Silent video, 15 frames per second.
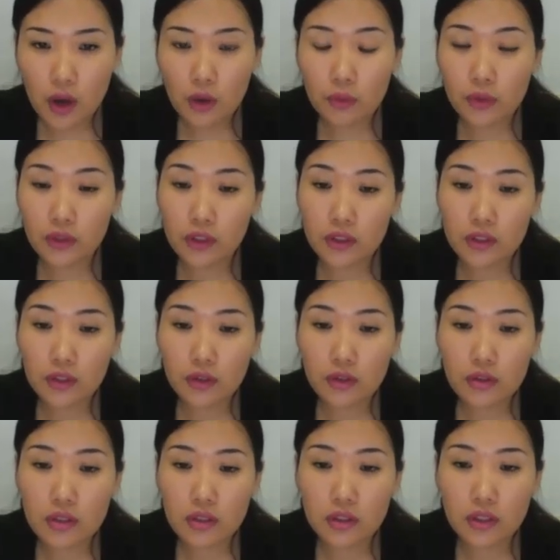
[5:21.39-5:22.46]
When
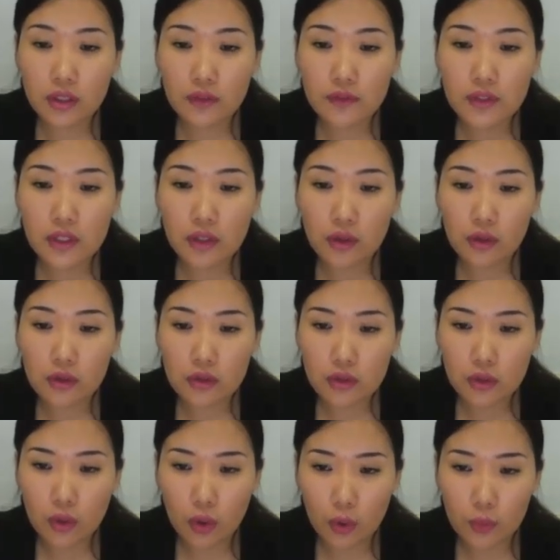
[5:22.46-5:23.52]
execution leaves a
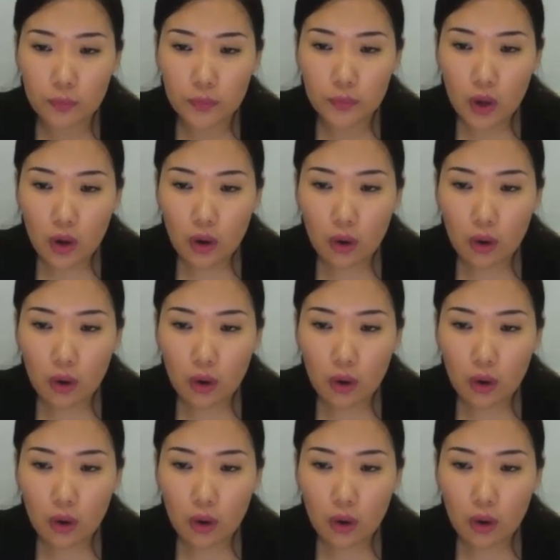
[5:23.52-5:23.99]
scope,